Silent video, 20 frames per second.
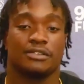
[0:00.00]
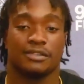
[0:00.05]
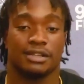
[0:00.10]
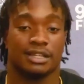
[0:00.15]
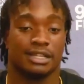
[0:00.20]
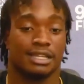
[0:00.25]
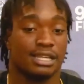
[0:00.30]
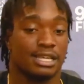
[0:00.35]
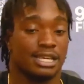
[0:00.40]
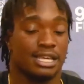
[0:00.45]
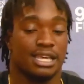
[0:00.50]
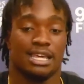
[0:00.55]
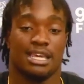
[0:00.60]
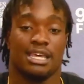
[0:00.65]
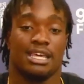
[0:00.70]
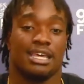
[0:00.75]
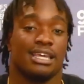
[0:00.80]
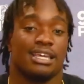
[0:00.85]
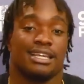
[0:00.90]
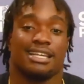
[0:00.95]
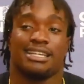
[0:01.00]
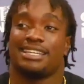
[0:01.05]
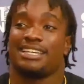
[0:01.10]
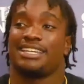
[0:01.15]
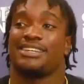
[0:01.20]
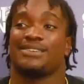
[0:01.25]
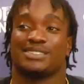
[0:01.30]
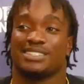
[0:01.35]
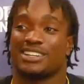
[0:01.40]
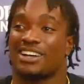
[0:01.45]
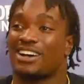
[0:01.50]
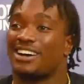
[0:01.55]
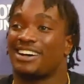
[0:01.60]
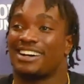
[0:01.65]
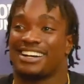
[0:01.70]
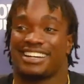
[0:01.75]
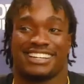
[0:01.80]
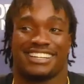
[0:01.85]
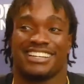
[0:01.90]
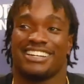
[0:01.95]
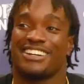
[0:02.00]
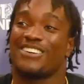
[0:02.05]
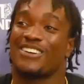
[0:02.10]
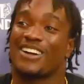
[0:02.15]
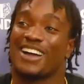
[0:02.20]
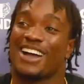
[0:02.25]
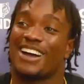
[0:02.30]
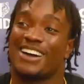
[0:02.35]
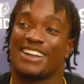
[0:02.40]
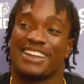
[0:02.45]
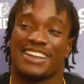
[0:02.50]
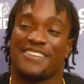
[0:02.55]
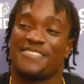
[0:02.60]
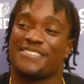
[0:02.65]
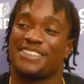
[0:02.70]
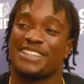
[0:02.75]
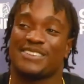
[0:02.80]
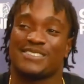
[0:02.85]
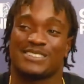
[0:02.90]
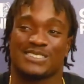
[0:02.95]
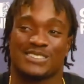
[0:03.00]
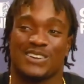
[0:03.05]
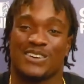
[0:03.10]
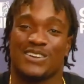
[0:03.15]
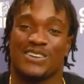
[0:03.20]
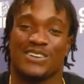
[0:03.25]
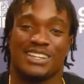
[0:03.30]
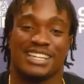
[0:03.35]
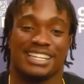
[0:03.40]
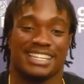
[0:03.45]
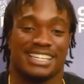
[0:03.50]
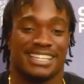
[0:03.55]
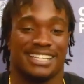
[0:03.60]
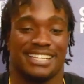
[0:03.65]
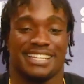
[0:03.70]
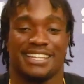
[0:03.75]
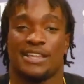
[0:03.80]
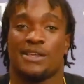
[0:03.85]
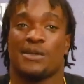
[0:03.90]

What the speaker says: And it was all a good crowd and everything was going, and